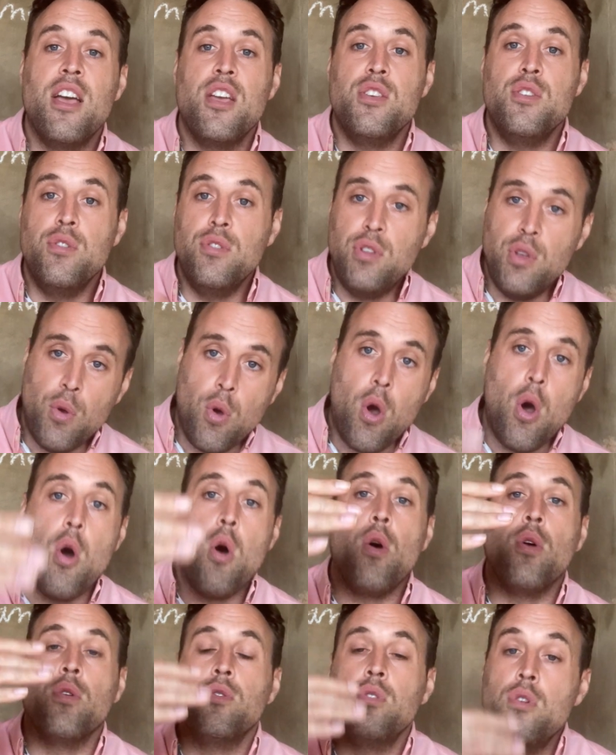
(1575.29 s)
you do a
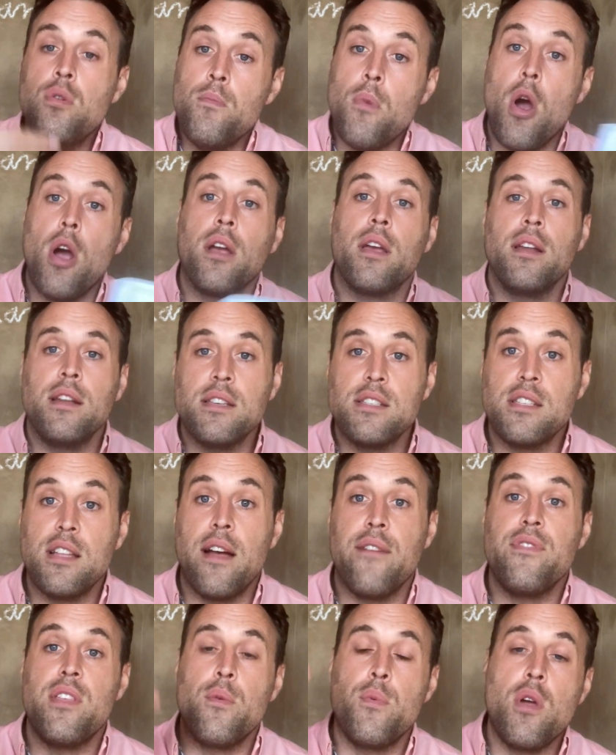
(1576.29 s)
whole new marketing
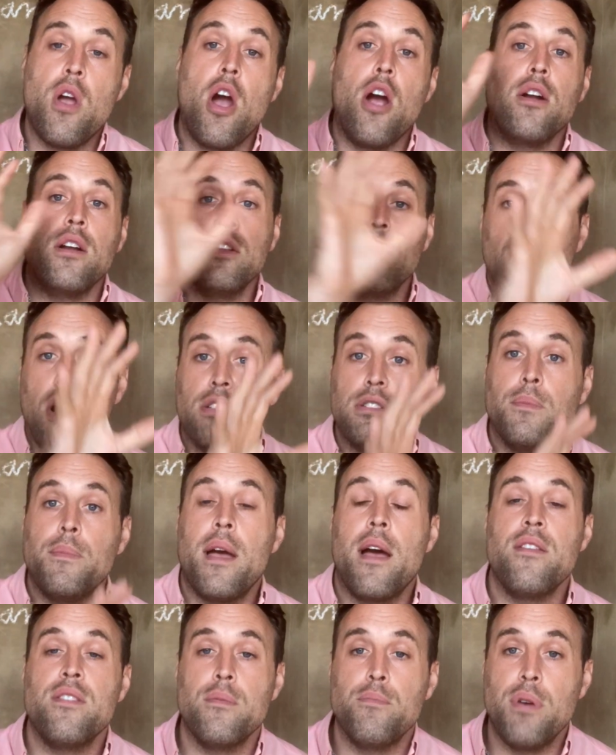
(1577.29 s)
stuff that we already talked
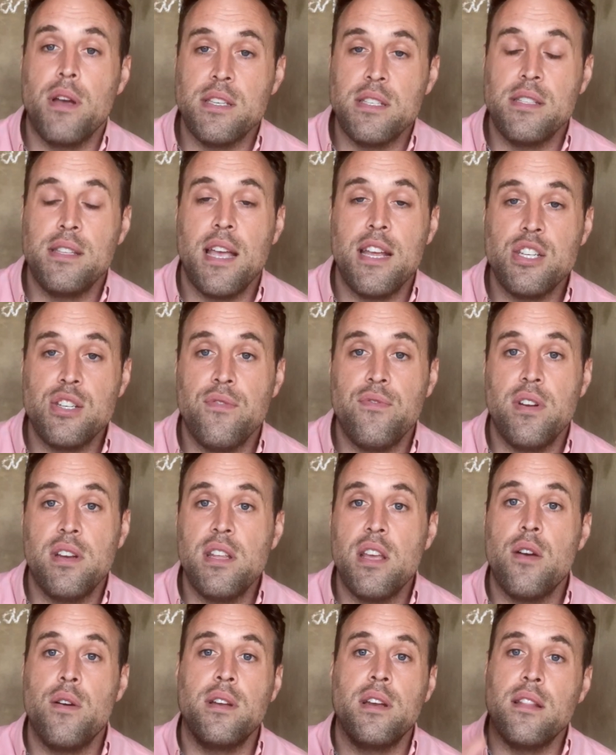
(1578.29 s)
about in the presentation
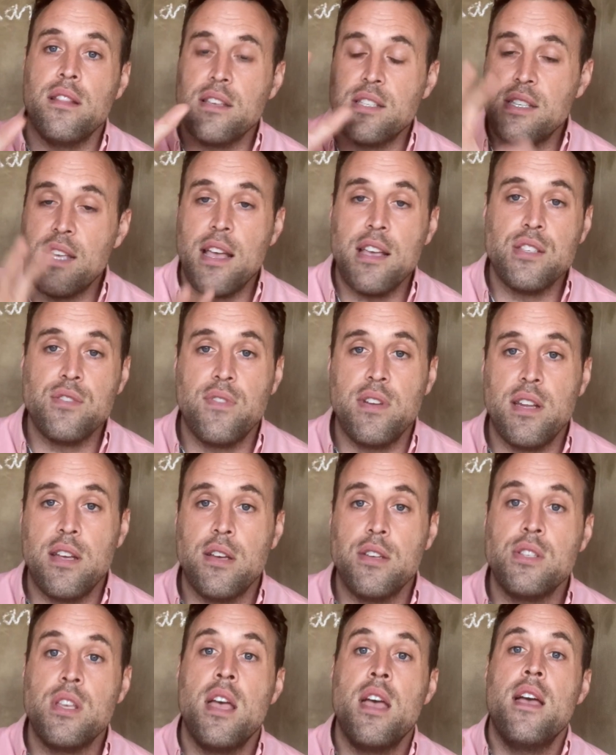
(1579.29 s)
video and in the sales
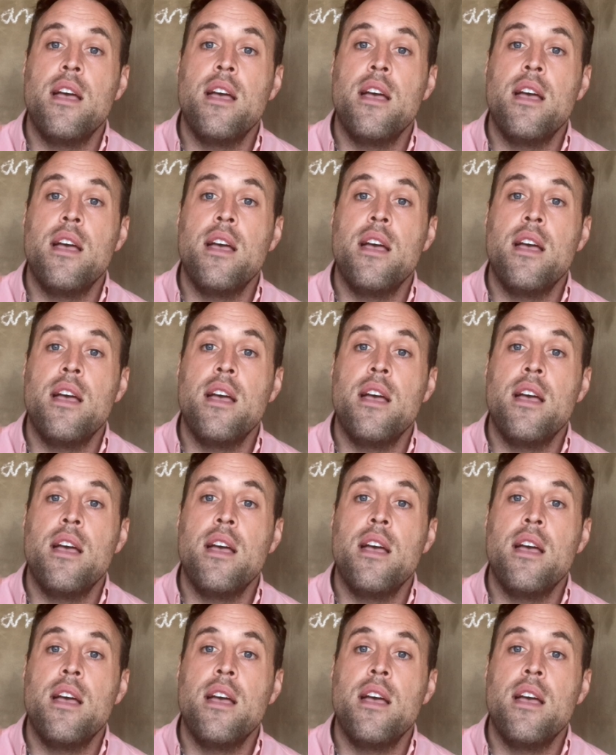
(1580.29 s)
videos,